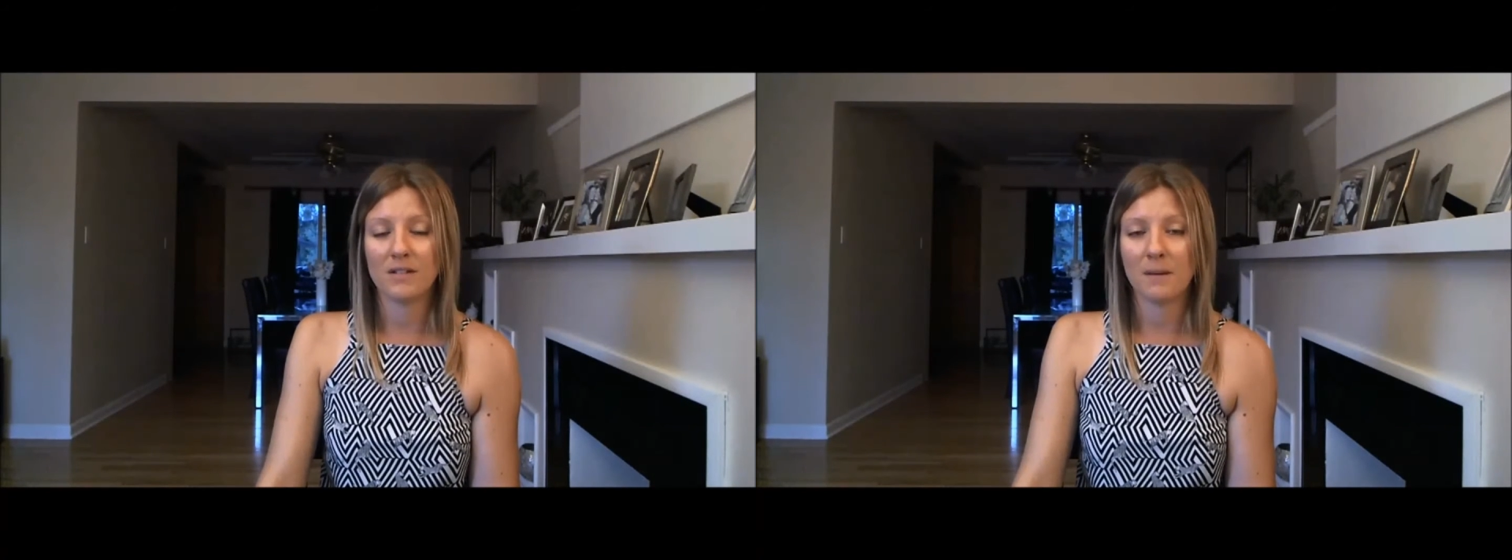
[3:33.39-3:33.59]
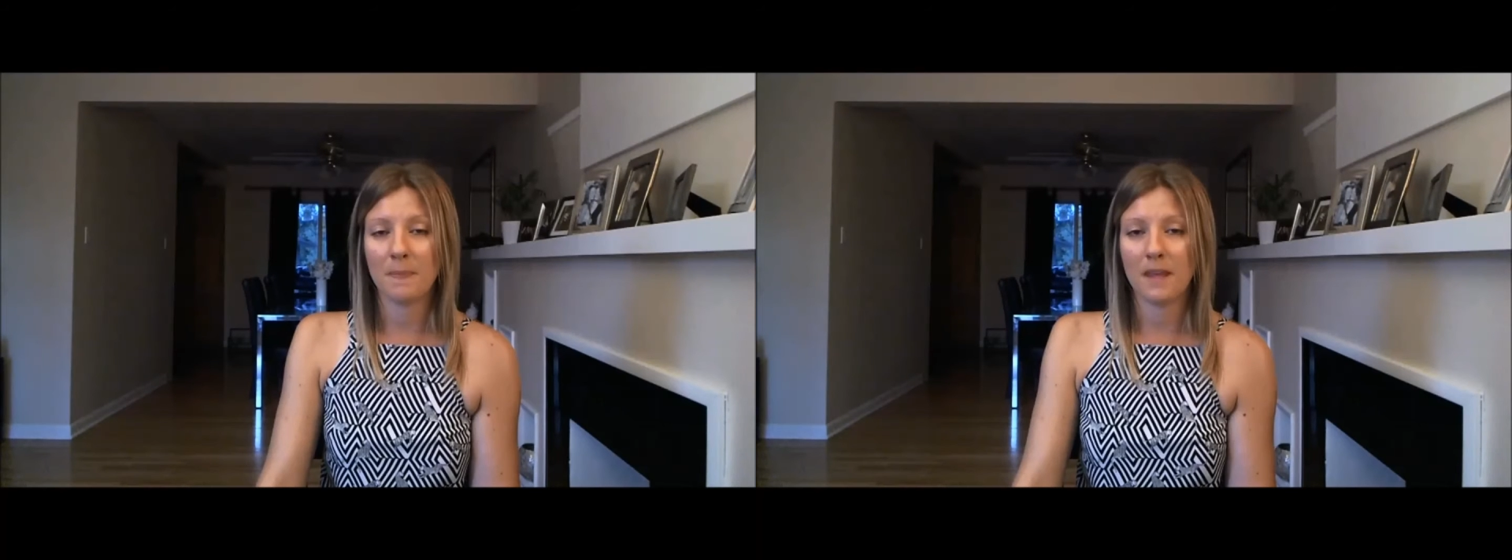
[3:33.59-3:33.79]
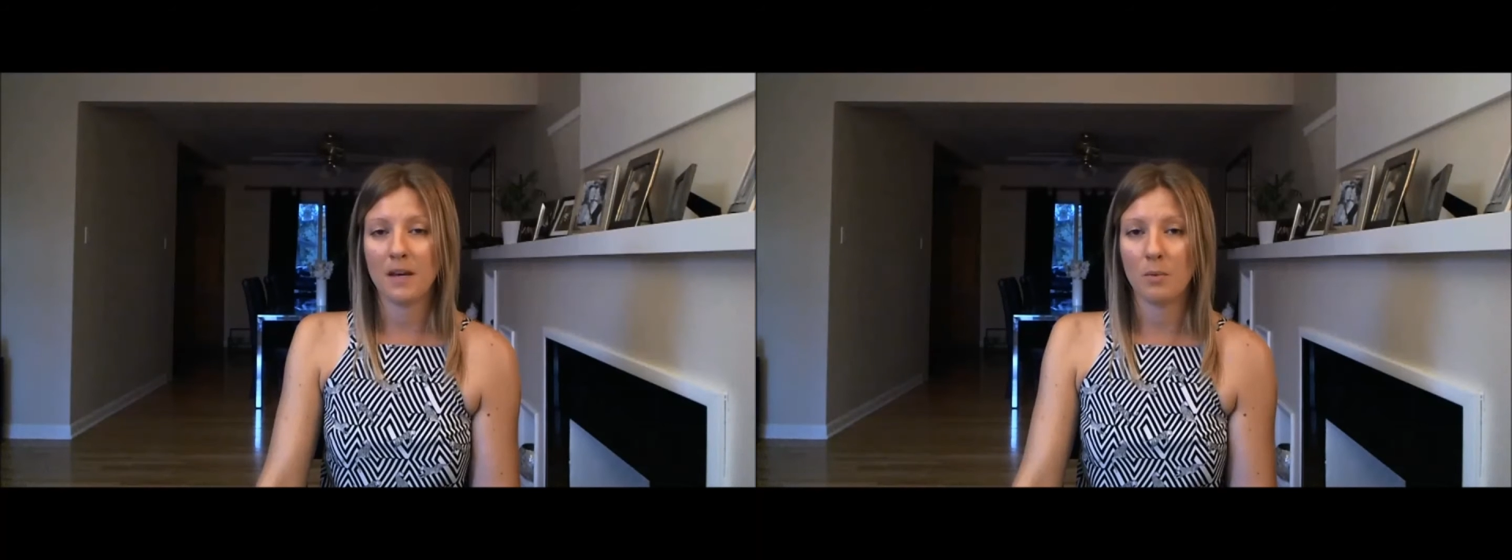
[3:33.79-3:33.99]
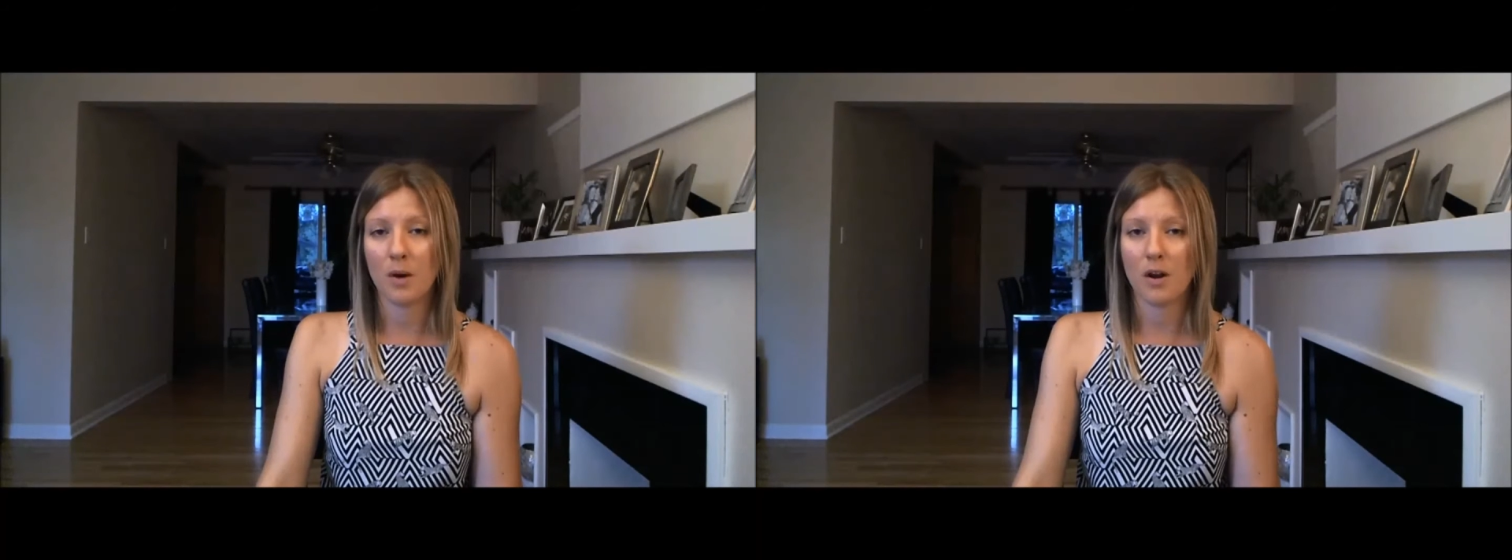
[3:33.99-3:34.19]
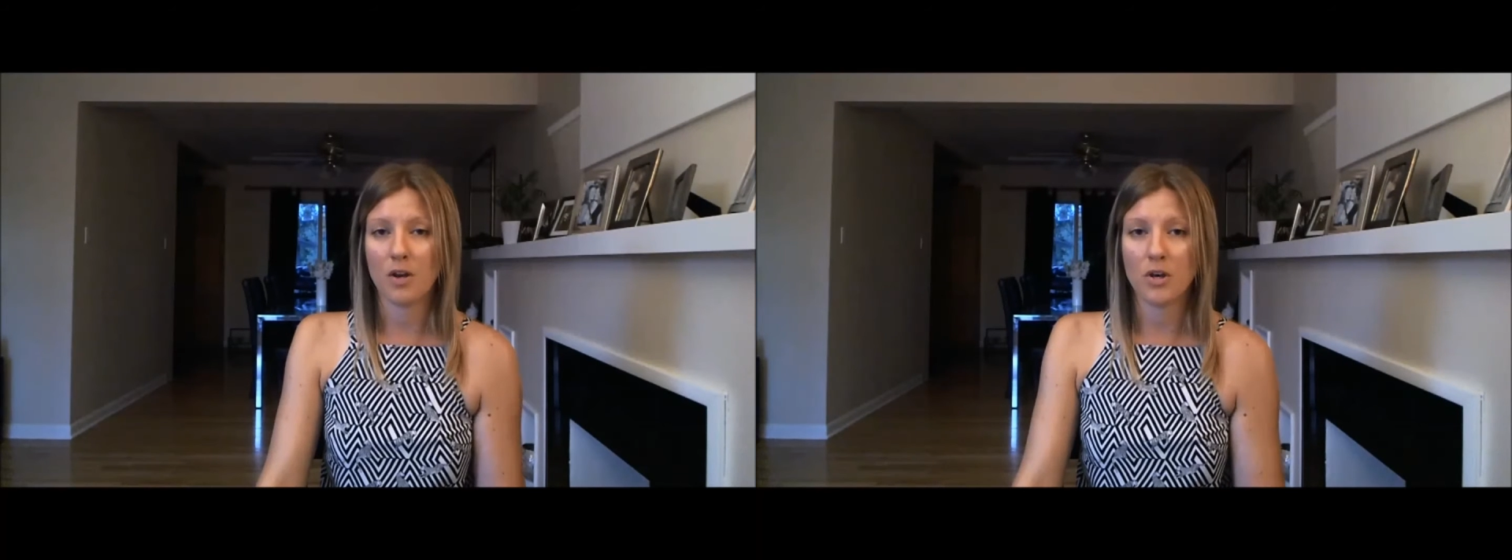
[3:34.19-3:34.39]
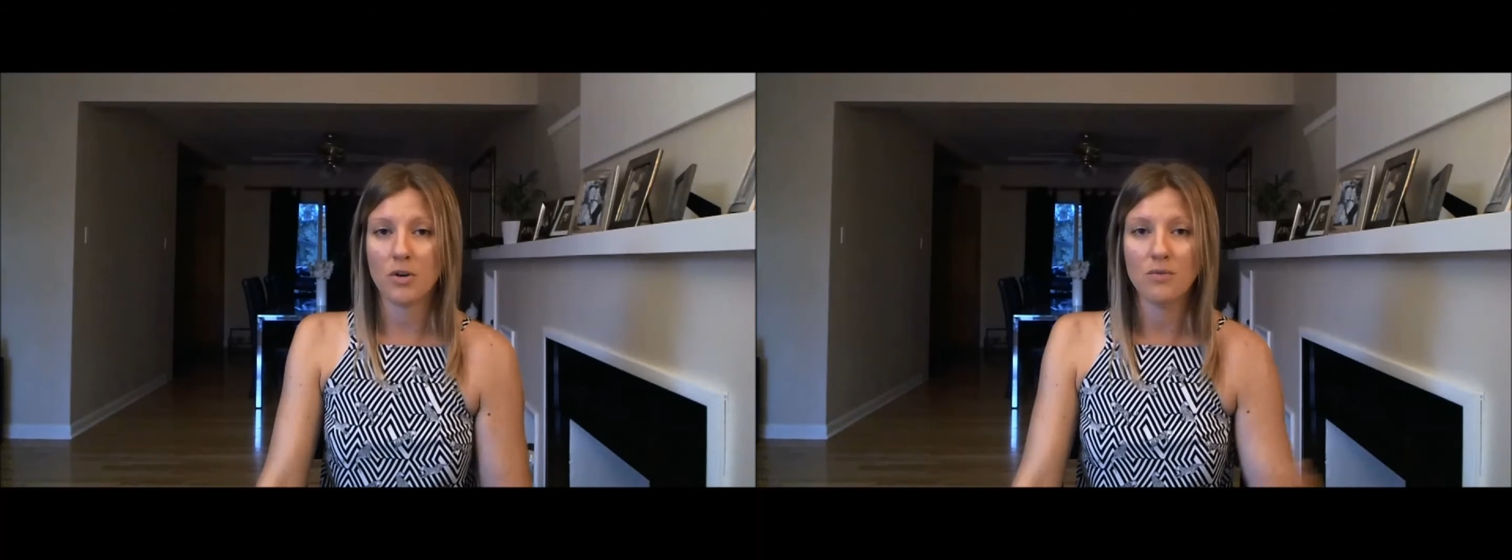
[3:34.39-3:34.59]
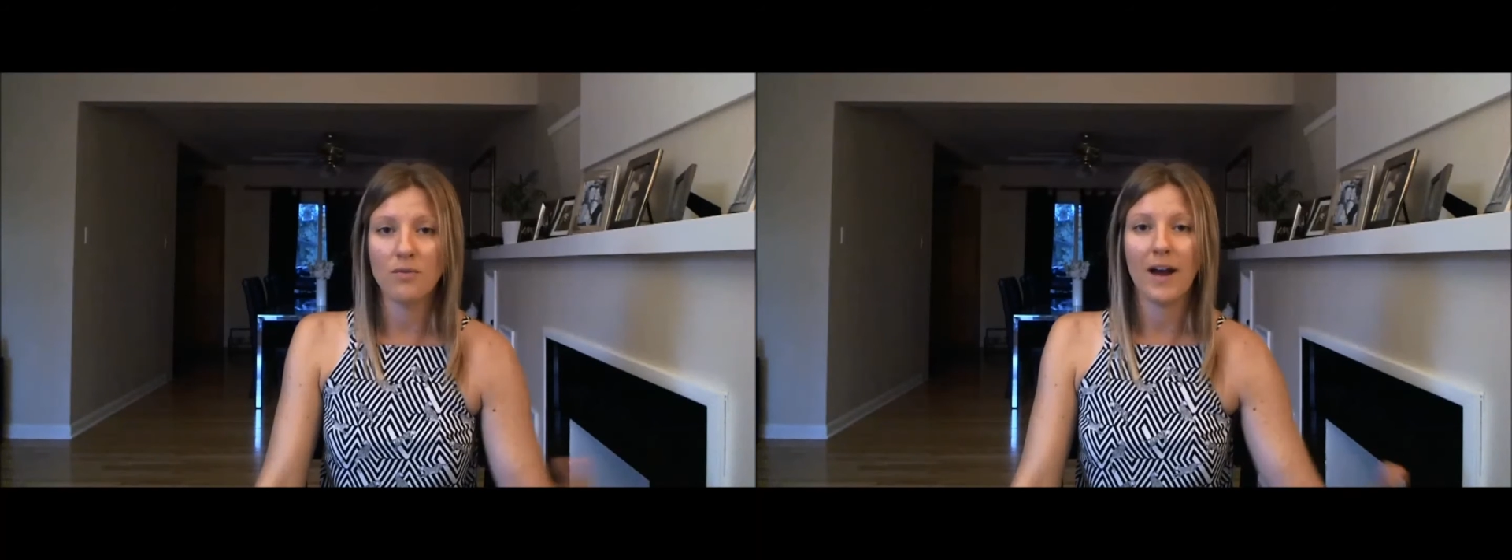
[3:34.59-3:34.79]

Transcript: something where you've